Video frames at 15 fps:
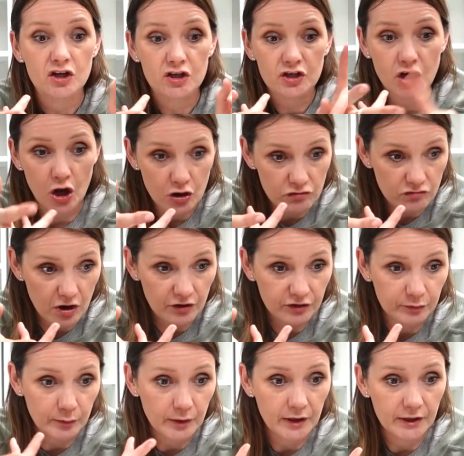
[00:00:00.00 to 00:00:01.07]
Ko
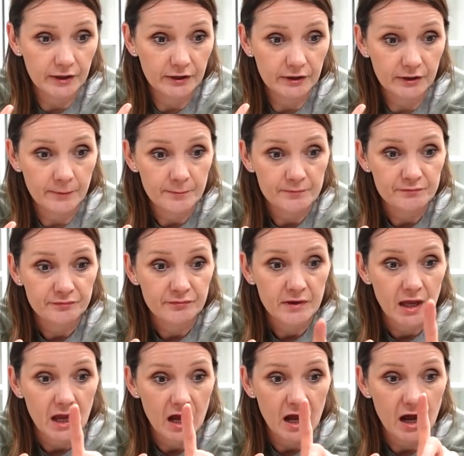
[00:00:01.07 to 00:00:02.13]
Rothman,
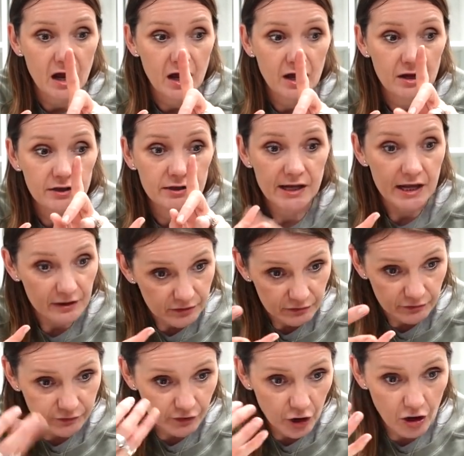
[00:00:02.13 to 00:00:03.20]
uh, Nathan
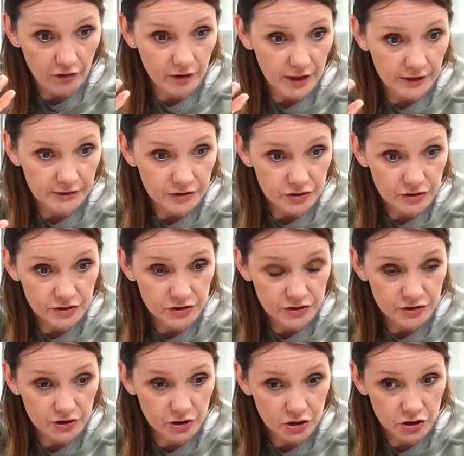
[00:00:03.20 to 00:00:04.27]

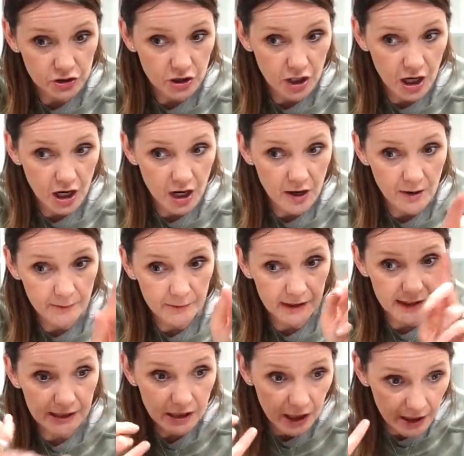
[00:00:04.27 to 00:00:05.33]
Florence, um,
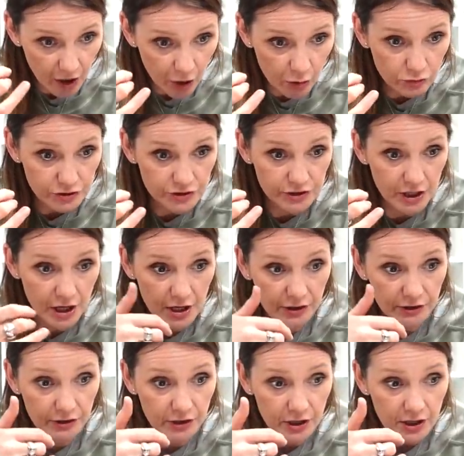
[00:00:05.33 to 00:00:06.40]
Eli
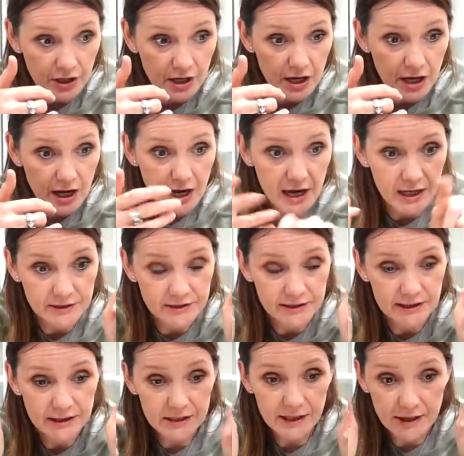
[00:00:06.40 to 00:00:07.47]
Olson, and
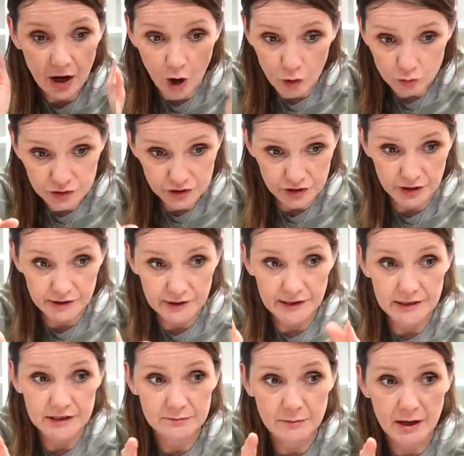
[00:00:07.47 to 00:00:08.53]
Eli Olson
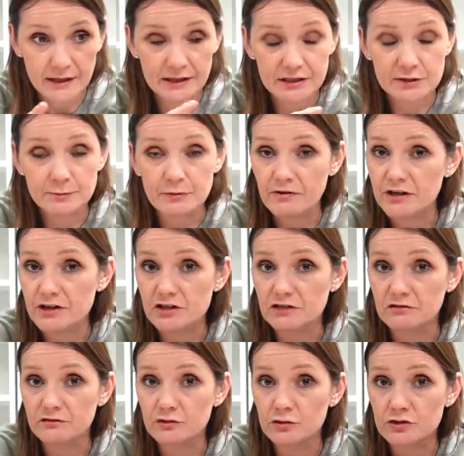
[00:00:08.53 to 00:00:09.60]
is my inspiration
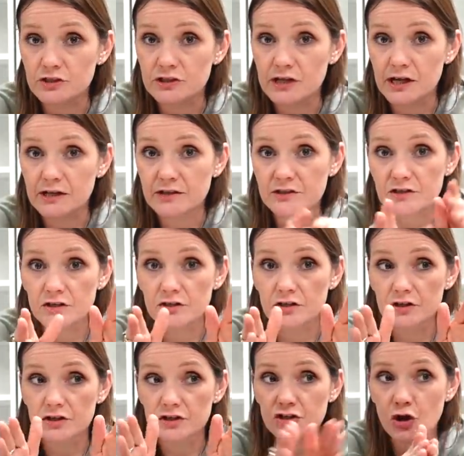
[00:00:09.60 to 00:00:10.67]
for today's
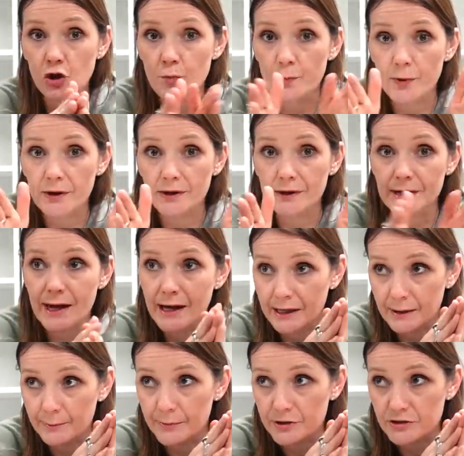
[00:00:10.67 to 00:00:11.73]
soap
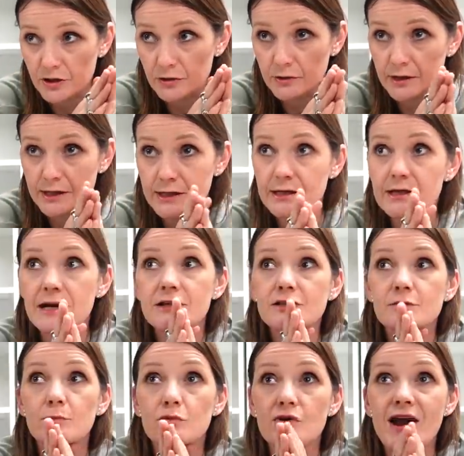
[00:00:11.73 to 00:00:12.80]
name. So he has a
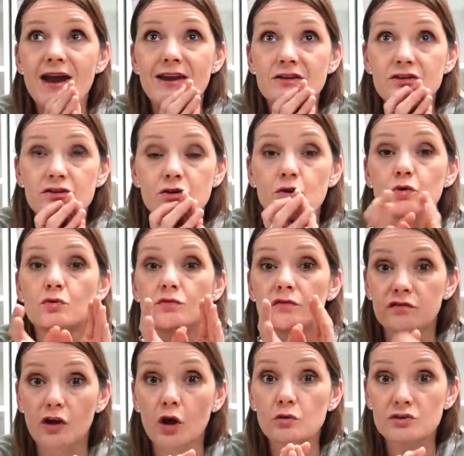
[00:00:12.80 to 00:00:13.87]
brand called
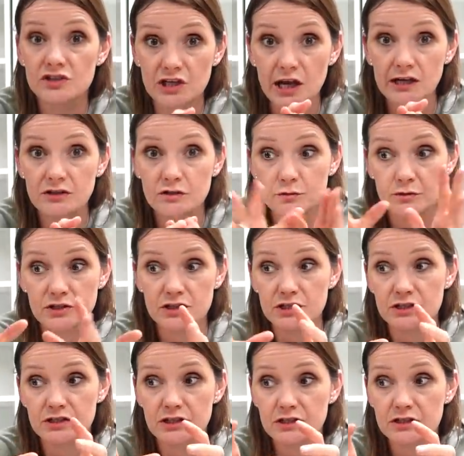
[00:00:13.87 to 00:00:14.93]
Flow State, which
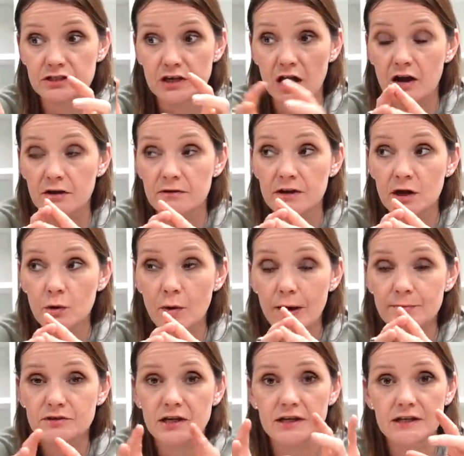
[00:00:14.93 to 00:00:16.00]
is his uh,
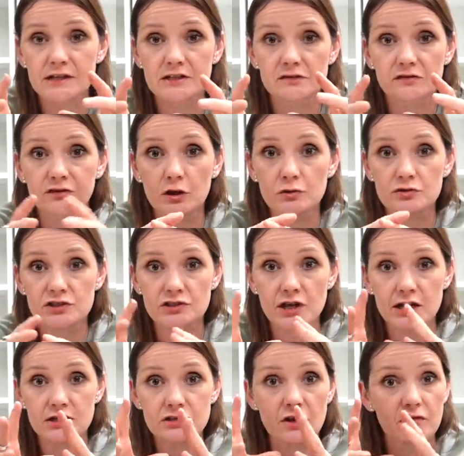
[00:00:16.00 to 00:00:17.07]
website is Flow
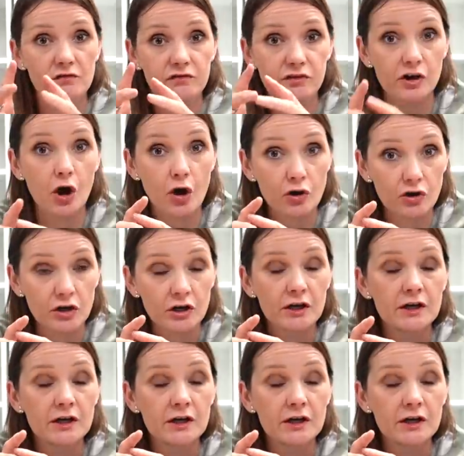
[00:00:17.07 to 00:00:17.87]
State Vlog.